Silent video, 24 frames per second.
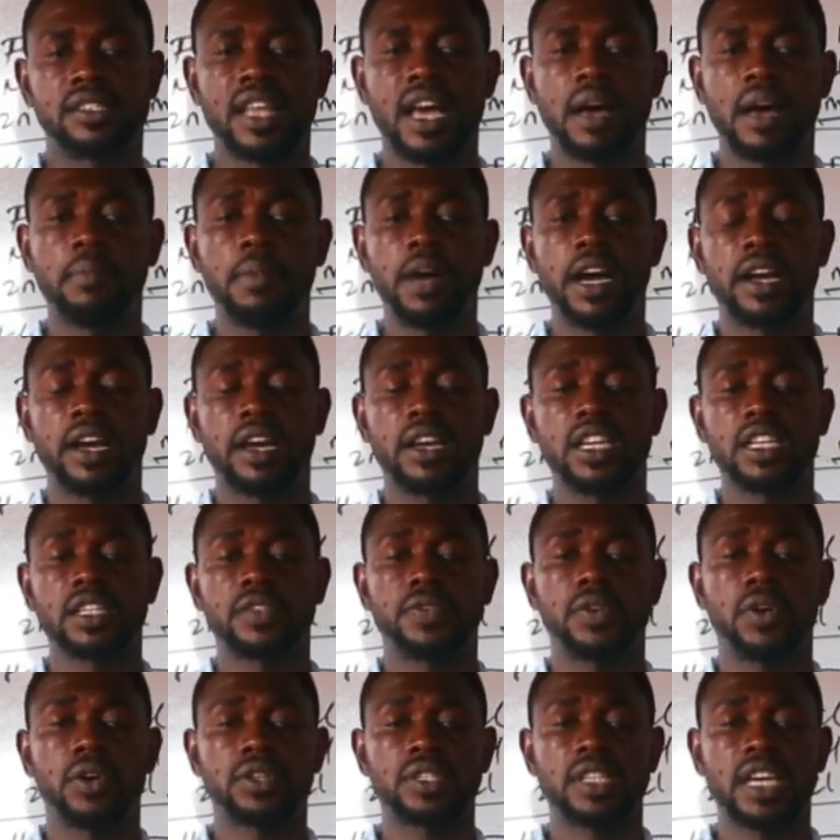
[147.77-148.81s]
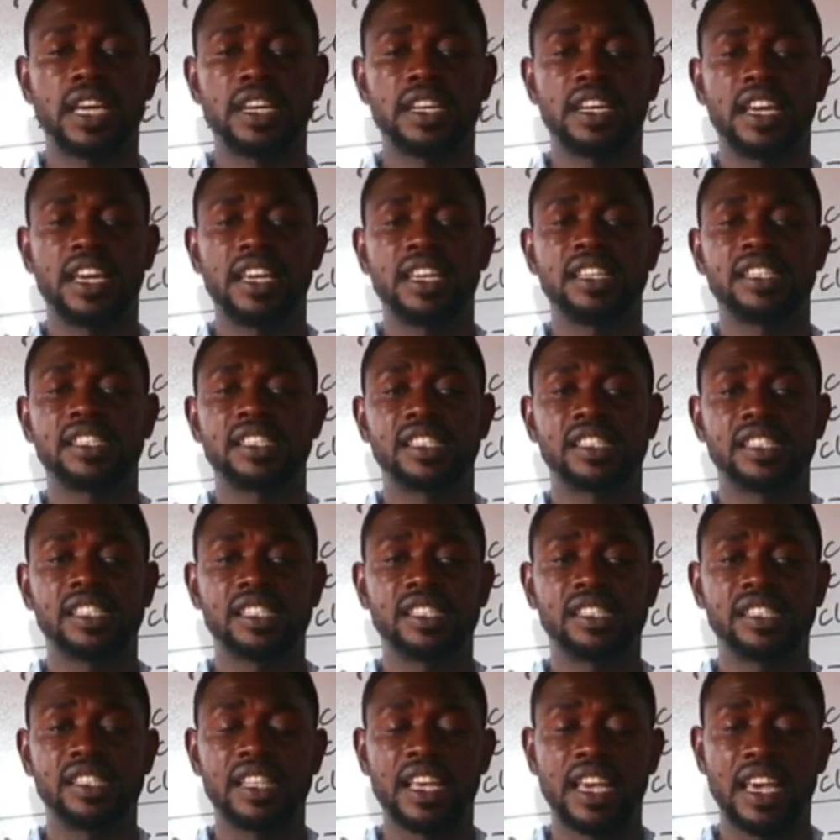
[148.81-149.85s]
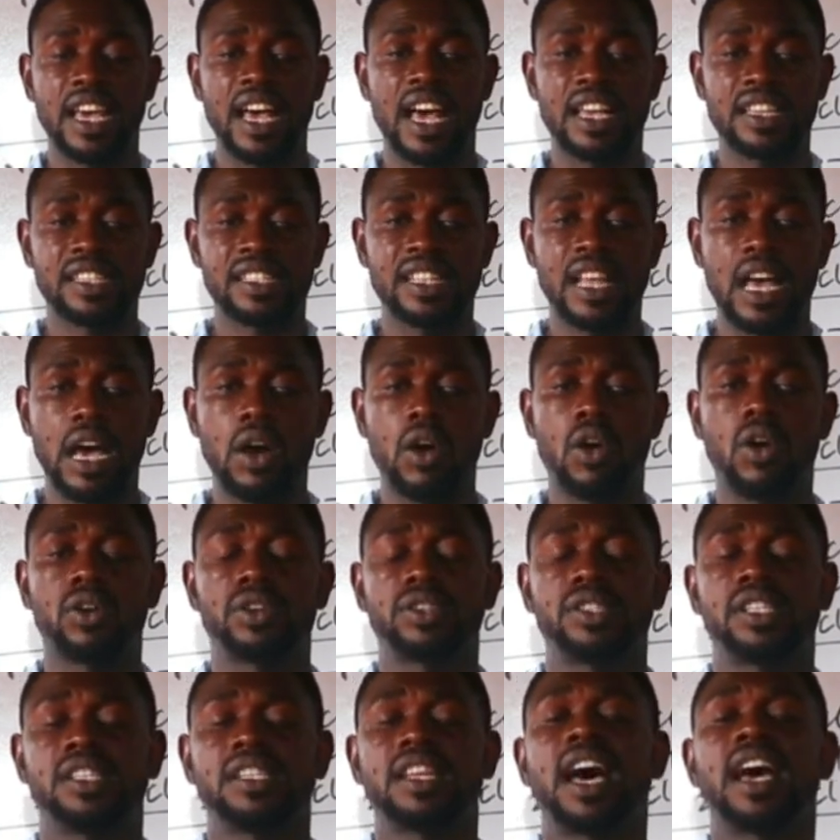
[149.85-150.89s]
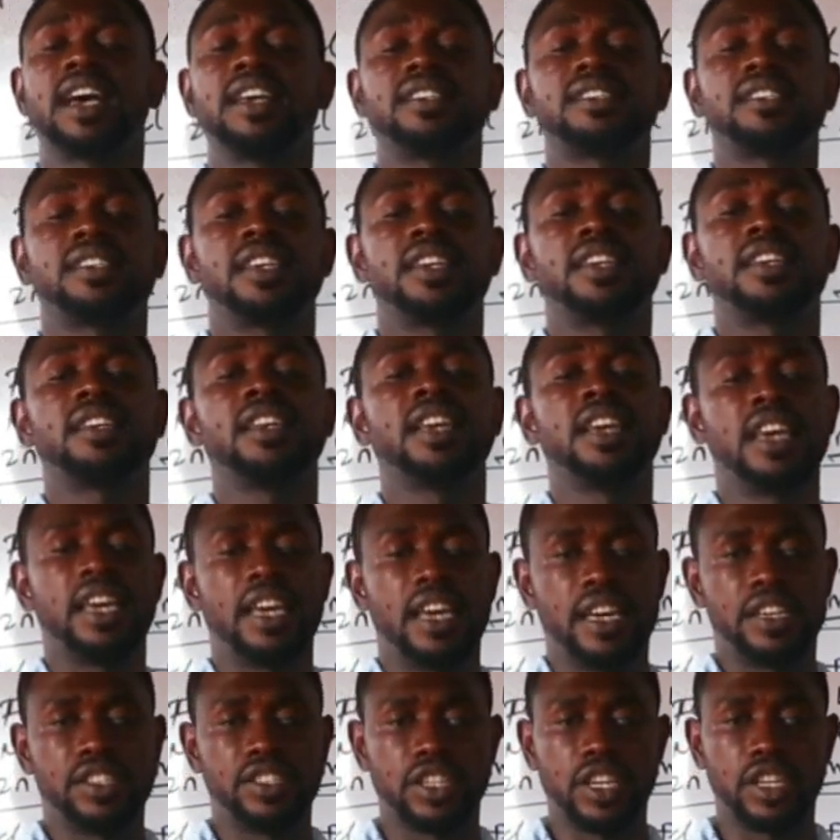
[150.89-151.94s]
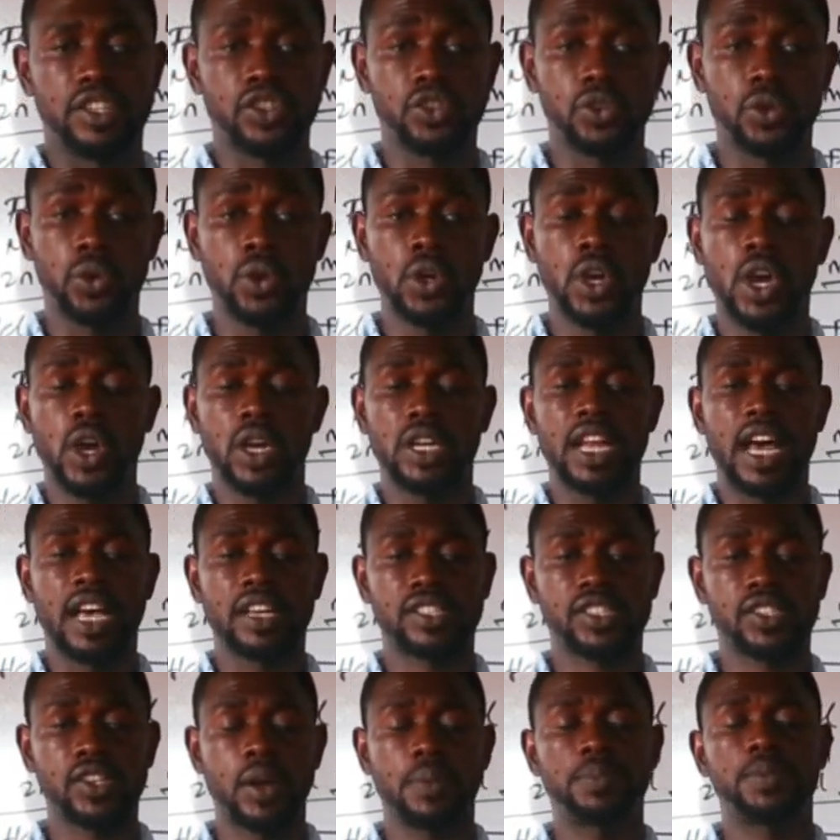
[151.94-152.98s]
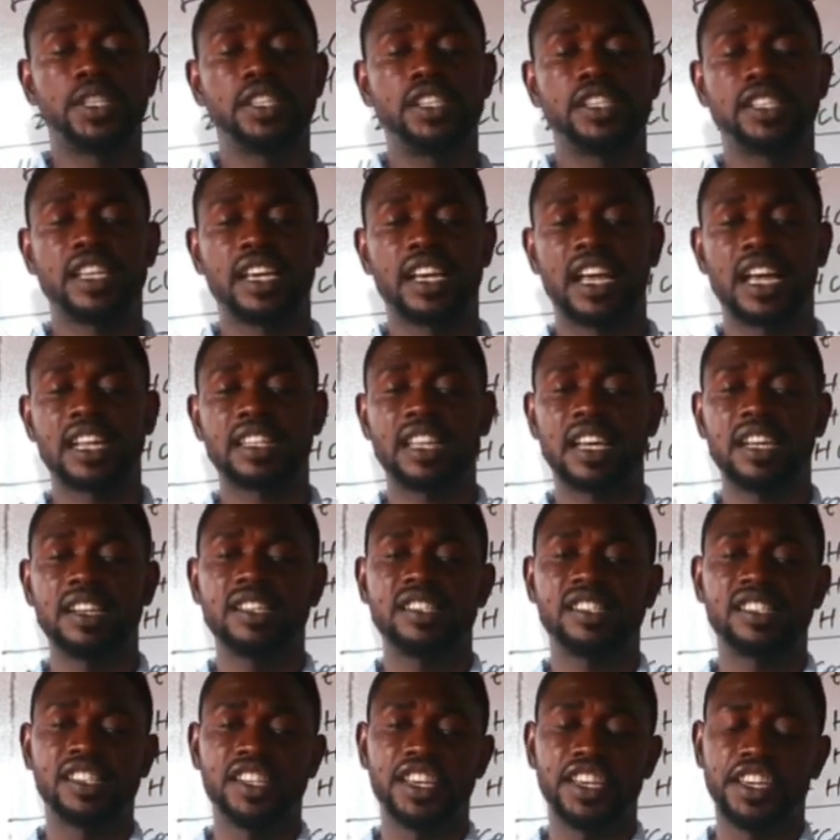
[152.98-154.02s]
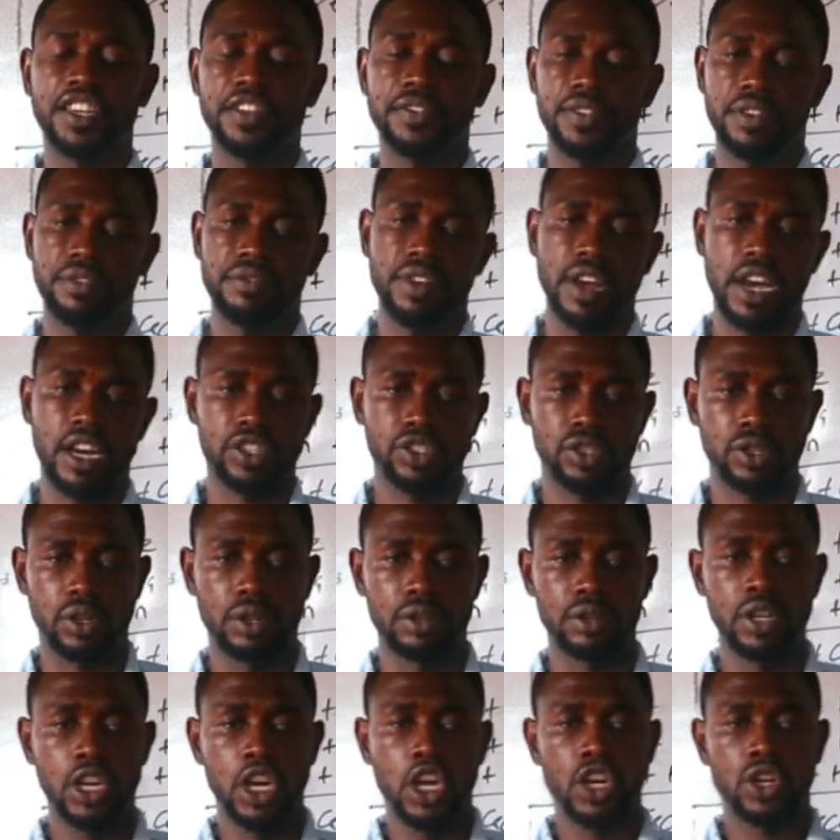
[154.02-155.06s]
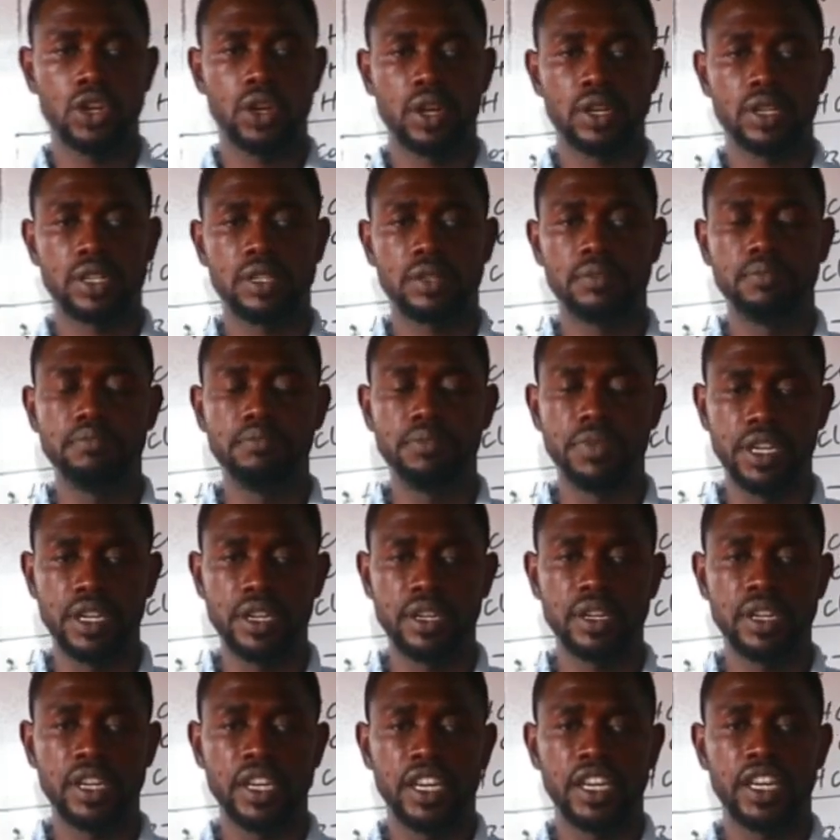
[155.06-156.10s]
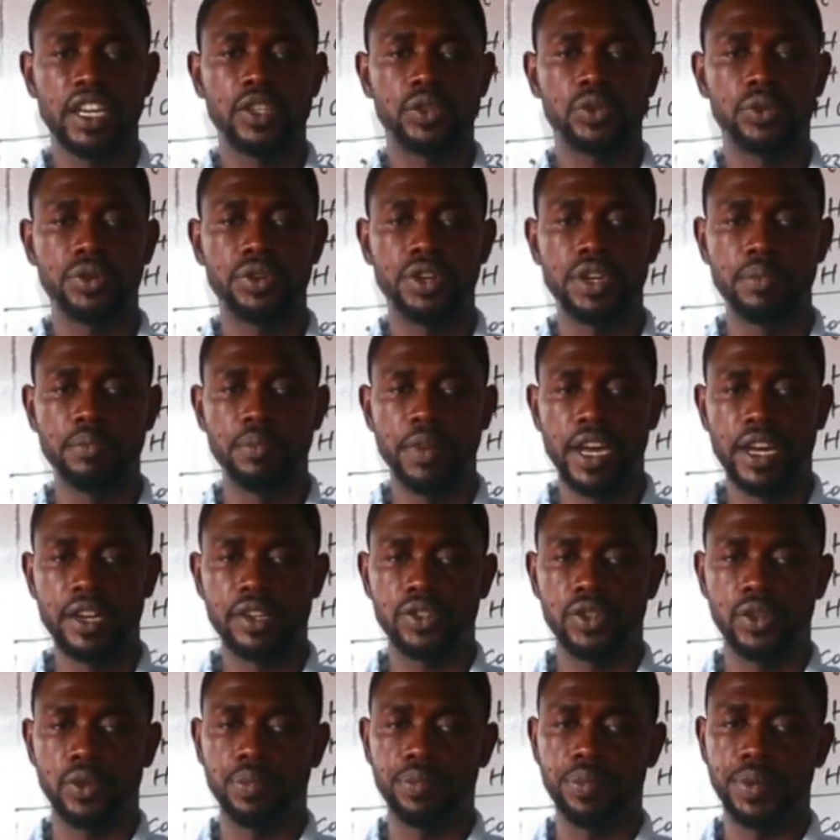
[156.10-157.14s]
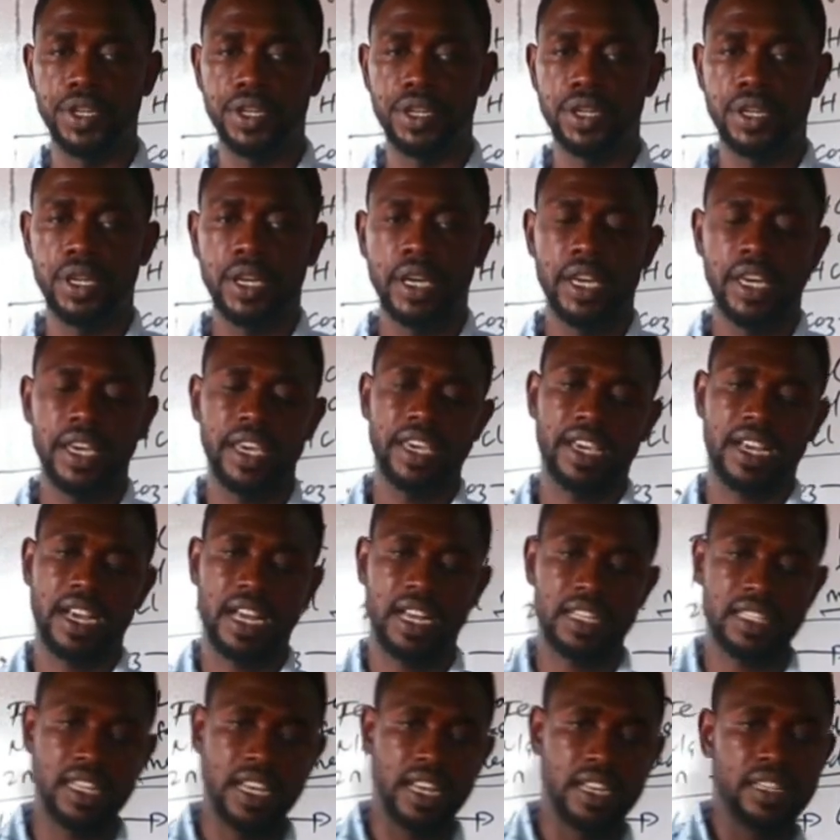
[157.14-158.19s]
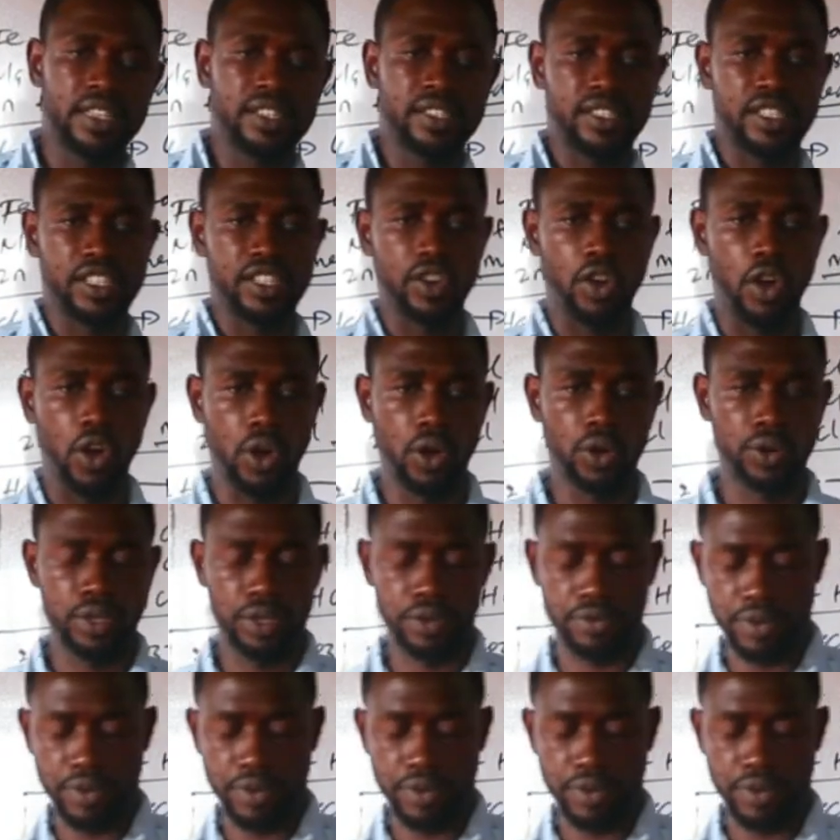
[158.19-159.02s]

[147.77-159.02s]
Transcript: That manganese 4 oxide there is there as now oxidizing agent. So that something is a catalyst in a given reaction doesn't mean it will remain to be a catalyst in all the